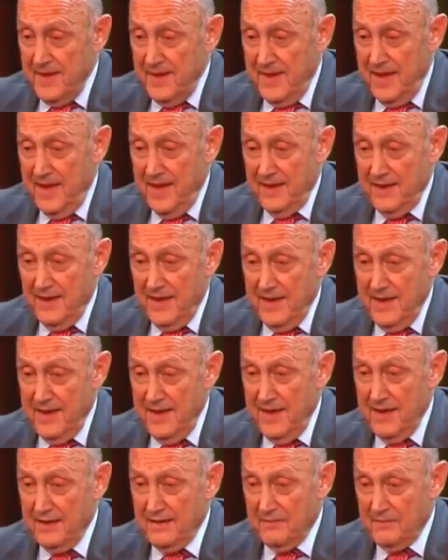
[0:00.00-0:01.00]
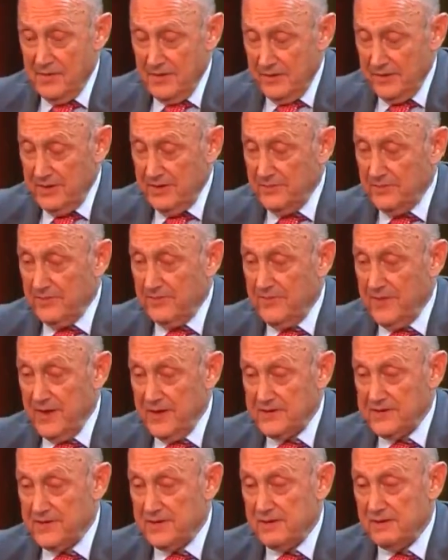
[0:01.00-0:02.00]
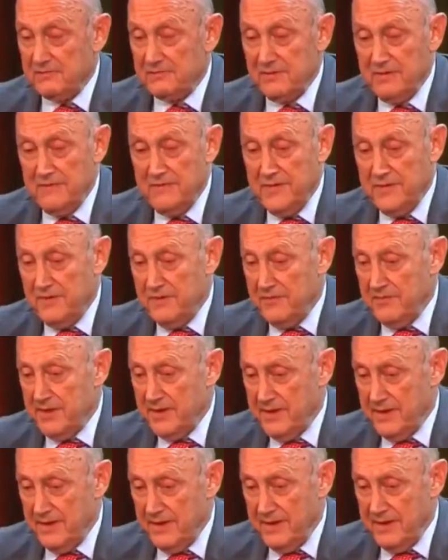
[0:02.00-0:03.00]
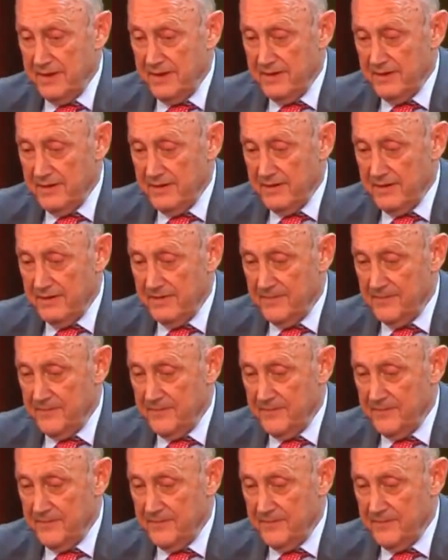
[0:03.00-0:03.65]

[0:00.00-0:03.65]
And I had a market professional review my uh,